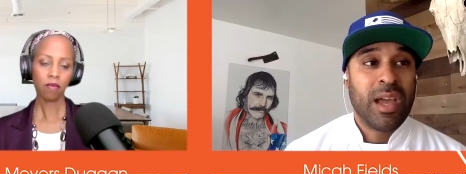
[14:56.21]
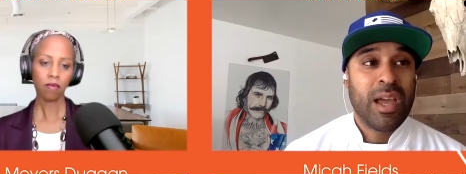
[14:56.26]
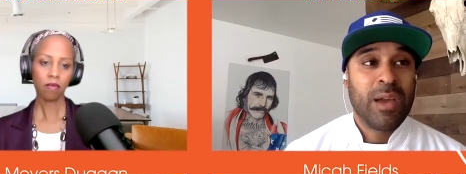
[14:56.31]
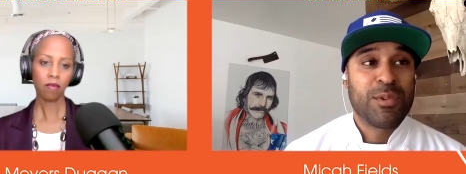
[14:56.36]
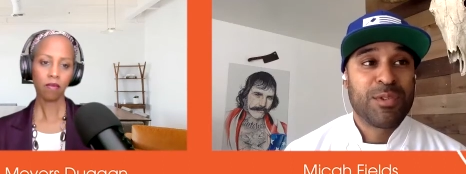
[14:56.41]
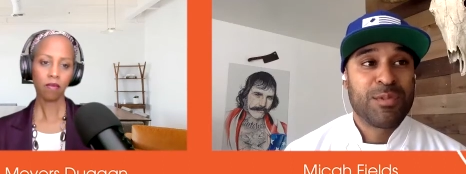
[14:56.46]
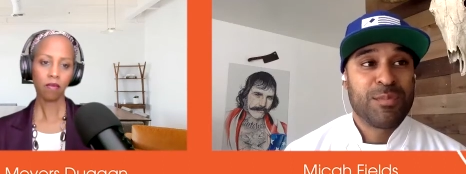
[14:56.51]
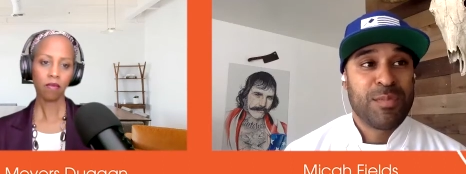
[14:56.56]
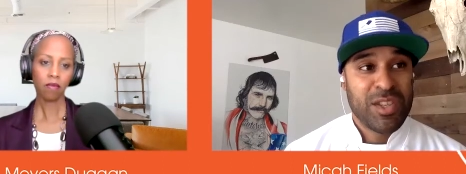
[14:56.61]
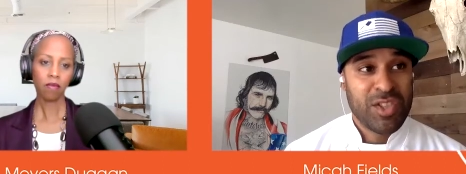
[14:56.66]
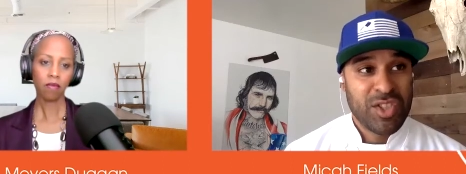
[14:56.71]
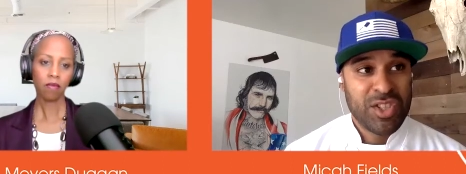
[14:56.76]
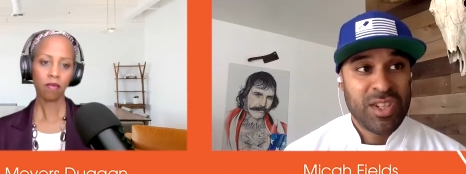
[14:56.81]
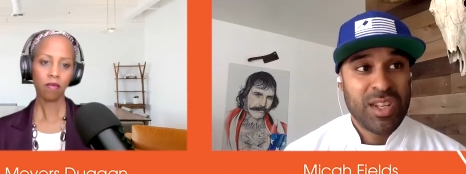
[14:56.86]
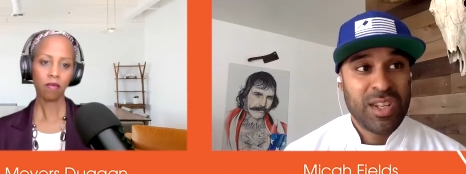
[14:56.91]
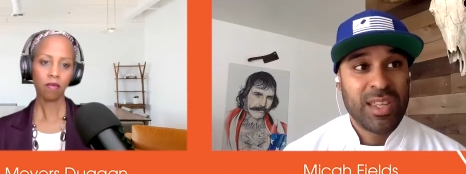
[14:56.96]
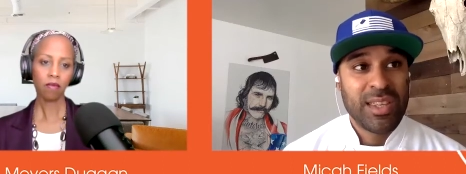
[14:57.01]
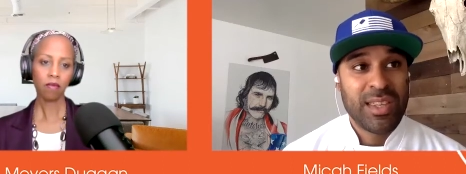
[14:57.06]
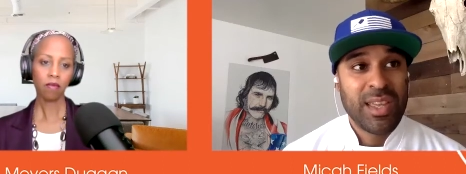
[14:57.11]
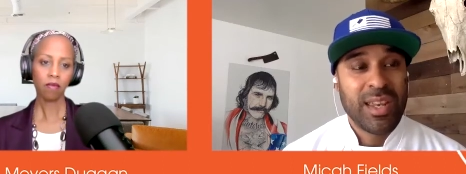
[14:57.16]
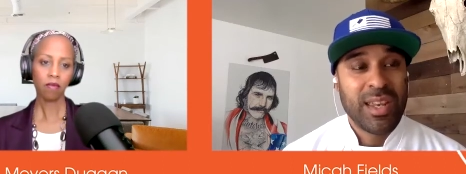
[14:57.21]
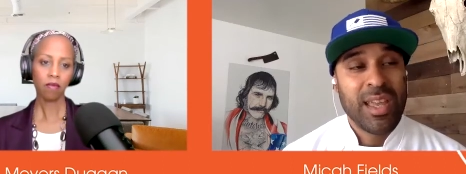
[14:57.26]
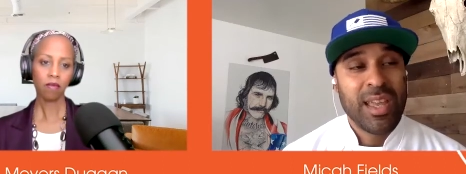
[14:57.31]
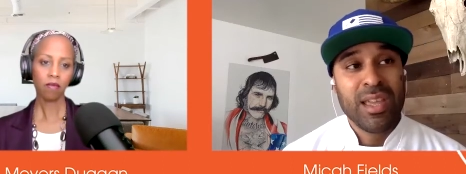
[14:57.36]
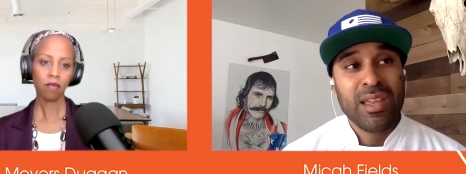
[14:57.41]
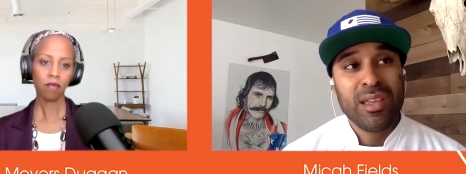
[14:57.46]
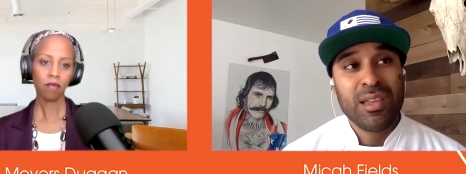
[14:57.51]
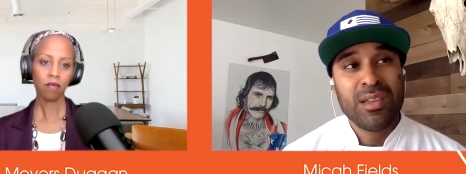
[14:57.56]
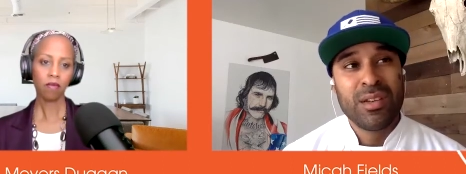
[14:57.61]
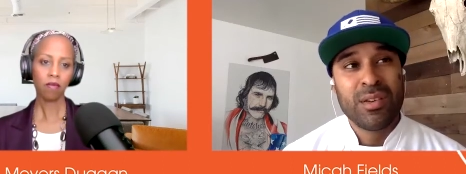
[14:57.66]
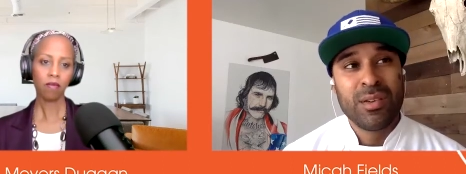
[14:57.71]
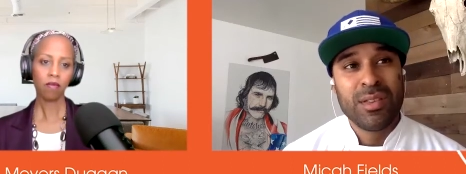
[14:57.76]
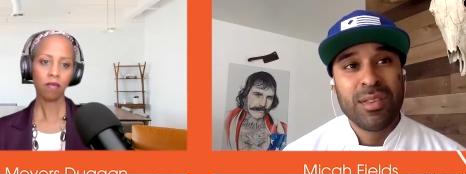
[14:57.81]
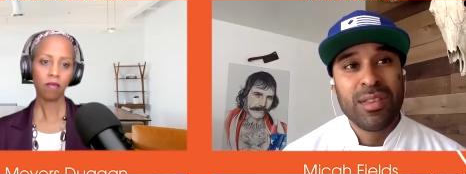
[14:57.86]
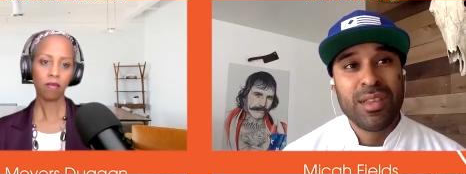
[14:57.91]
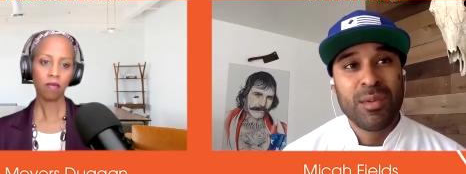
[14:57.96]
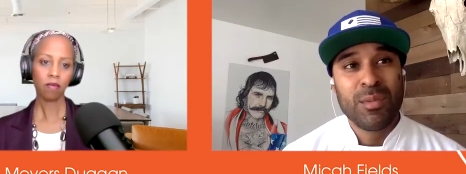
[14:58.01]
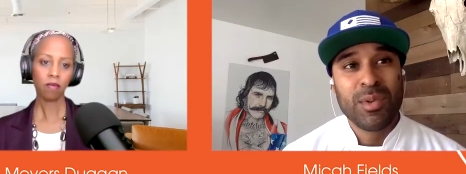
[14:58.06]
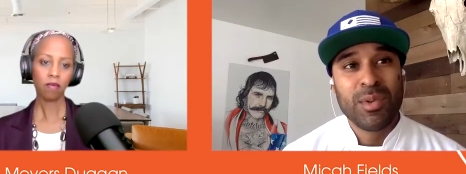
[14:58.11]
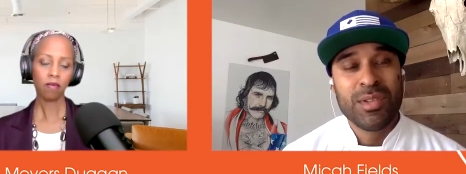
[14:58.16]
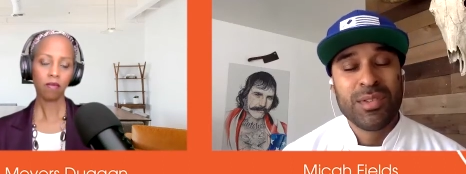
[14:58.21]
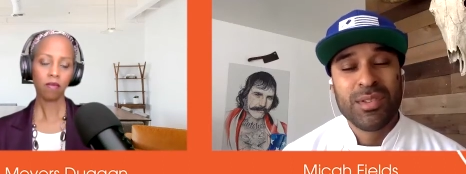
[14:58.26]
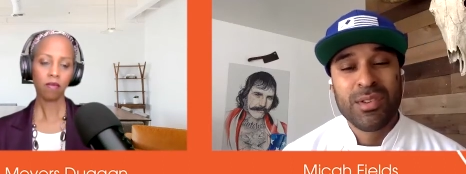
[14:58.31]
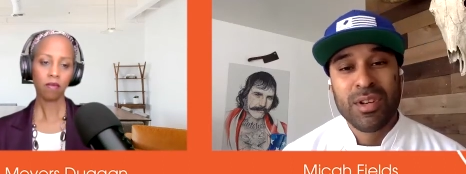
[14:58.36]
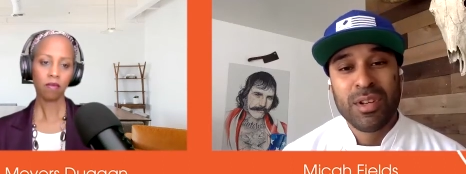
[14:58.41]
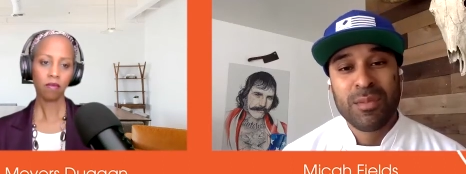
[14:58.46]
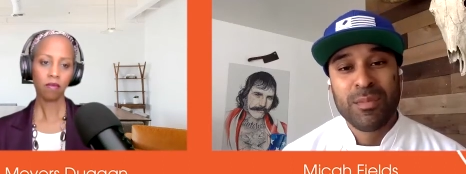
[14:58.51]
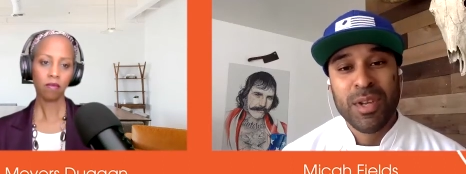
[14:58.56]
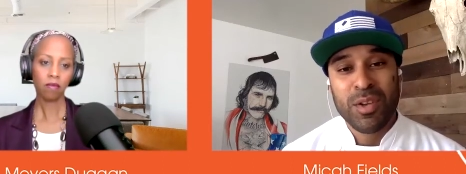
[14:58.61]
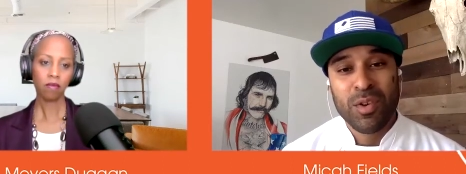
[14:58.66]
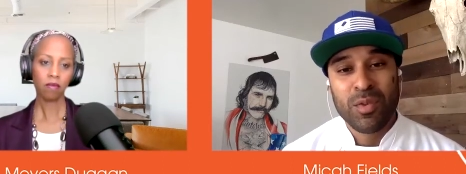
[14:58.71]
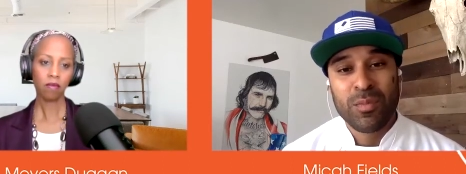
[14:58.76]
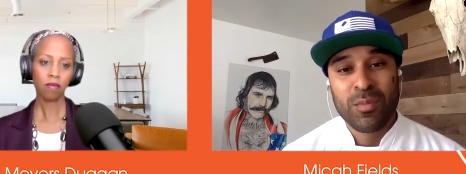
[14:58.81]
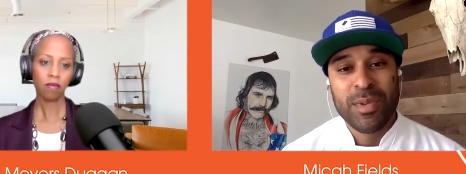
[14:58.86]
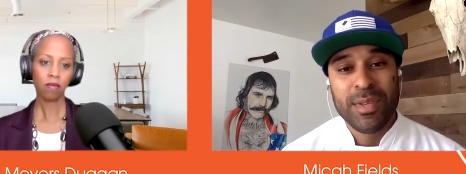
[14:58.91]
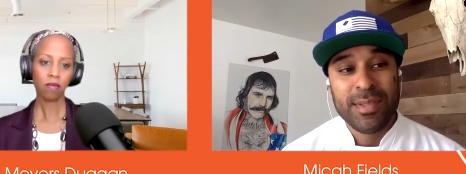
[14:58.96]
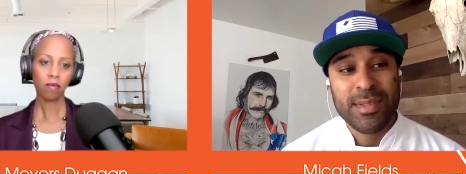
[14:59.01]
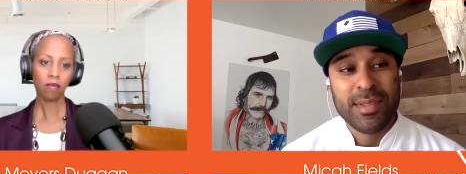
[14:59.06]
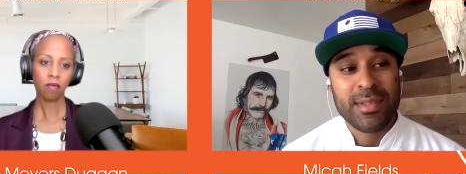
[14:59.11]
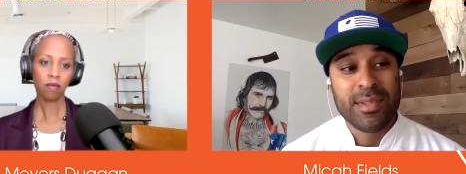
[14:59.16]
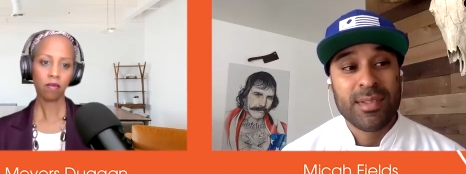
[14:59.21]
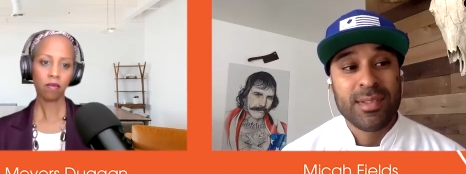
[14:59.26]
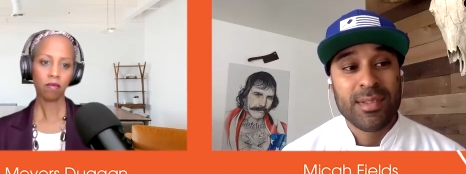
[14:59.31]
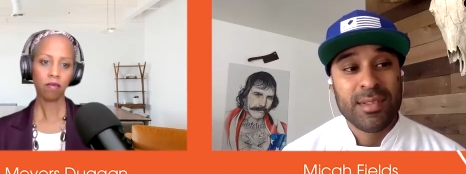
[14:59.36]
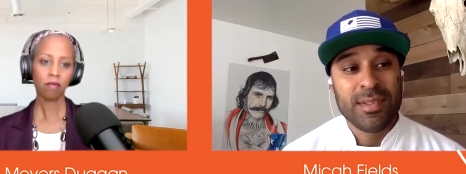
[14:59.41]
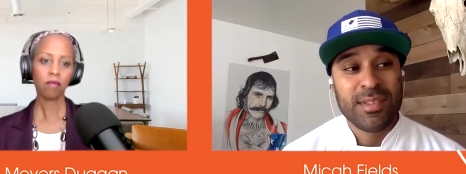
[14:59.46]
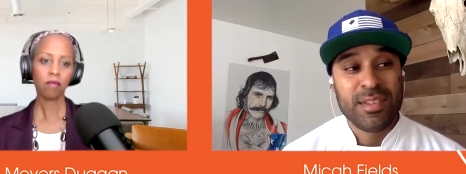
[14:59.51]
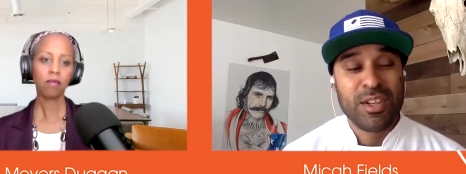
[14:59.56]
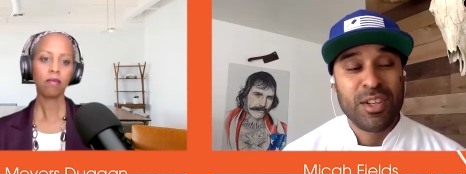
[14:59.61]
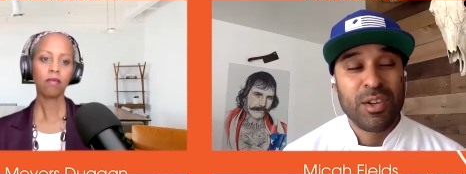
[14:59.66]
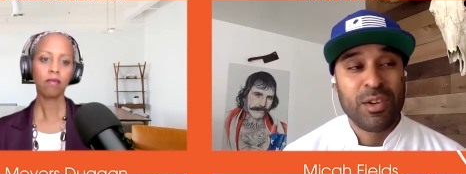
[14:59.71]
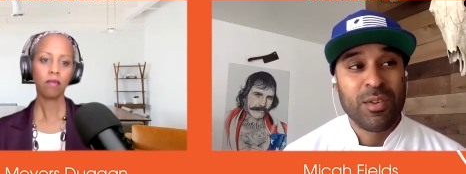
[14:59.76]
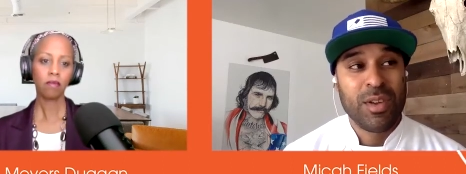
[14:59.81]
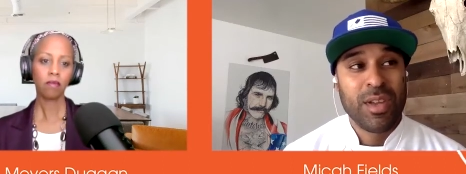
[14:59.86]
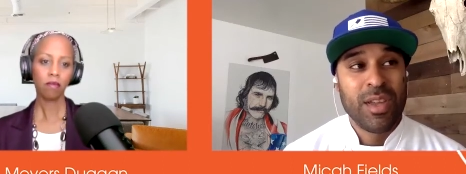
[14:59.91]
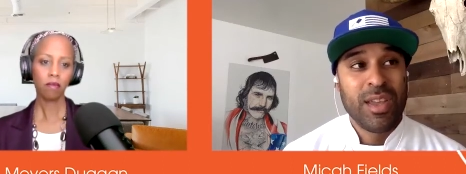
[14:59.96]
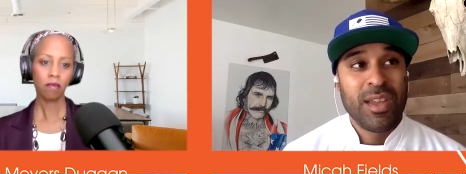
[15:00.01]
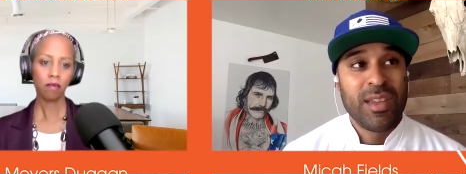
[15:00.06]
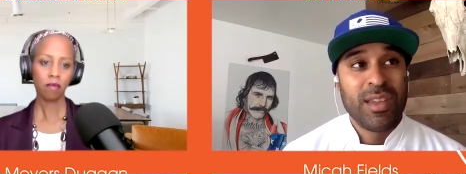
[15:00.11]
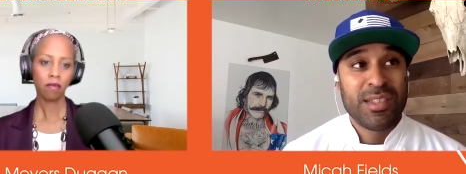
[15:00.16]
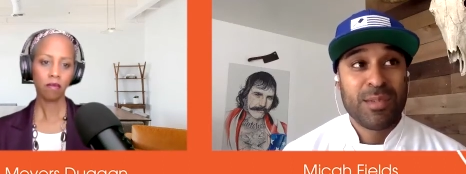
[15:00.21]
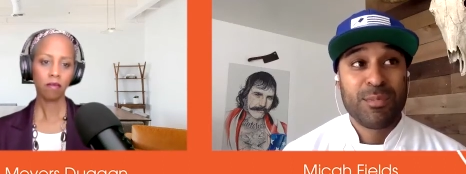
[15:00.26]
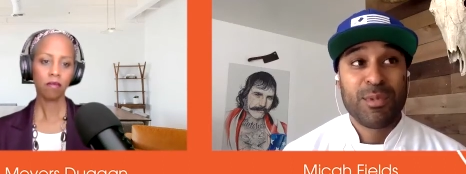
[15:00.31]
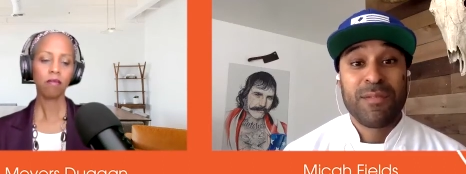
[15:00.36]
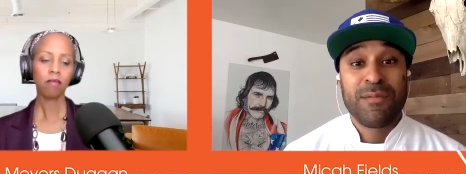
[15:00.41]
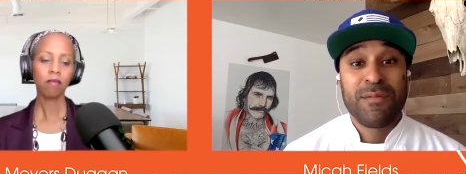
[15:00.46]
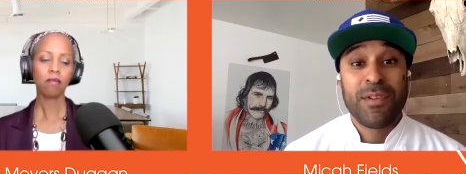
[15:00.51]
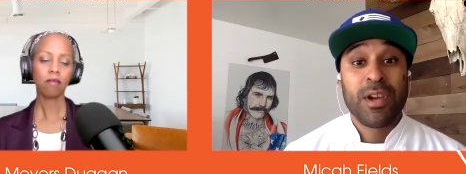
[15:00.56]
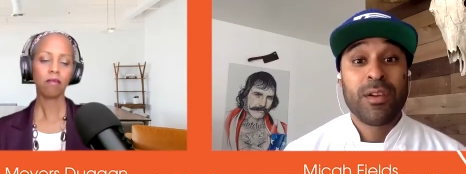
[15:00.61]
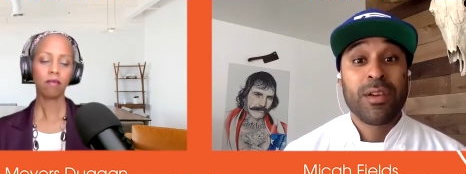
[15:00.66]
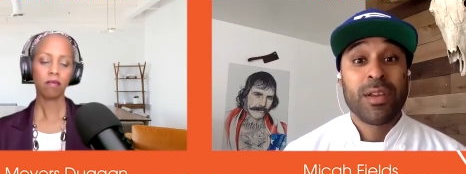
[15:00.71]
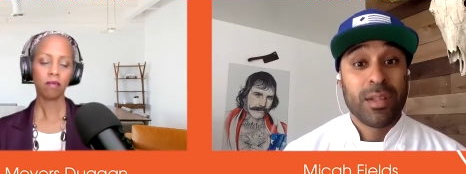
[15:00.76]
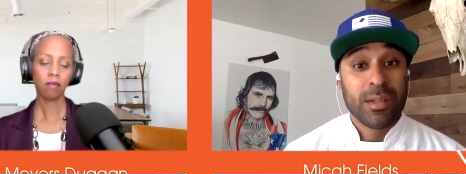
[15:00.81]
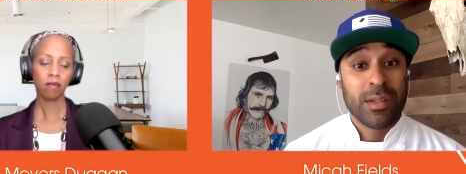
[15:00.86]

Speaker 1: I was mentioning that, hey, you know, I think I'm going to start up my own business. You know, somebody very